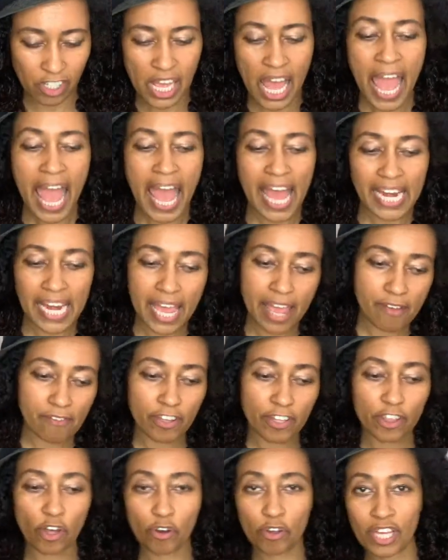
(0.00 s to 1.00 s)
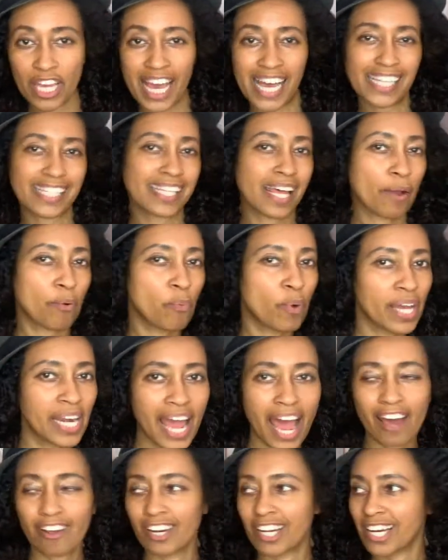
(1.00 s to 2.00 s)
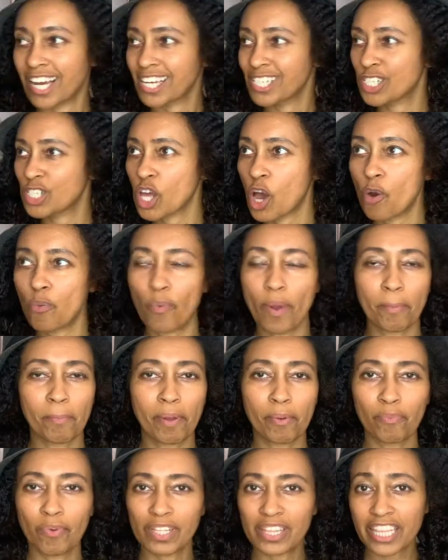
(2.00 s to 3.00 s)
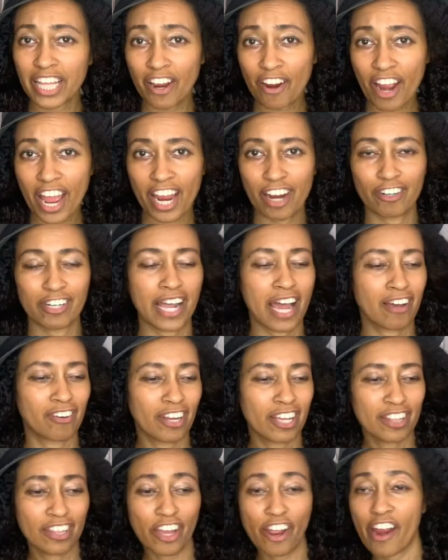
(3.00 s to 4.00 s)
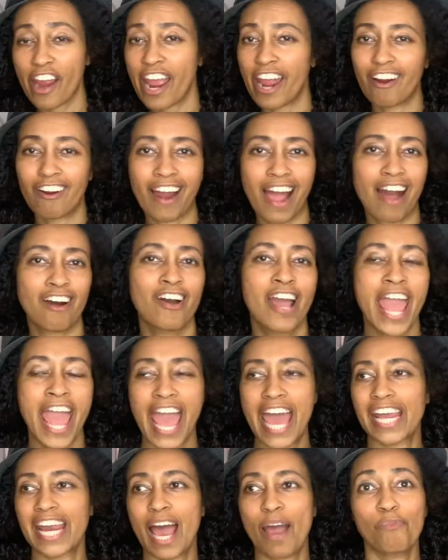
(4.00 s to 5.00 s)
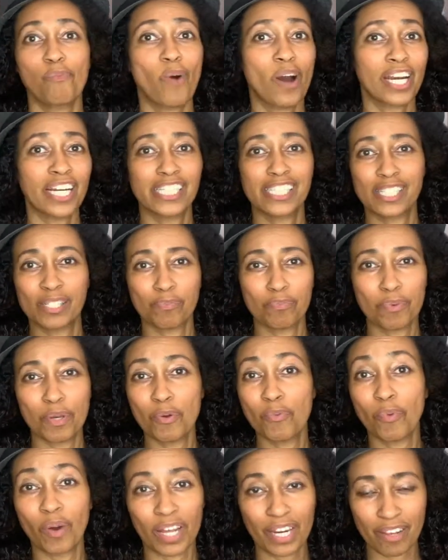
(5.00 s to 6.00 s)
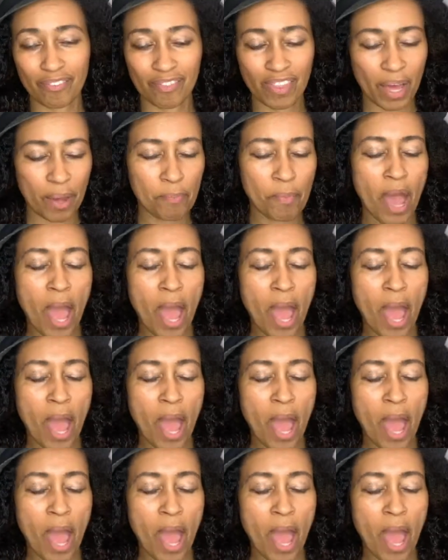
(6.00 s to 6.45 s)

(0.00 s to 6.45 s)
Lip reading: And even though, yes, I went out and I saw women with their hair down and their hair out, and I wanted to be one of them,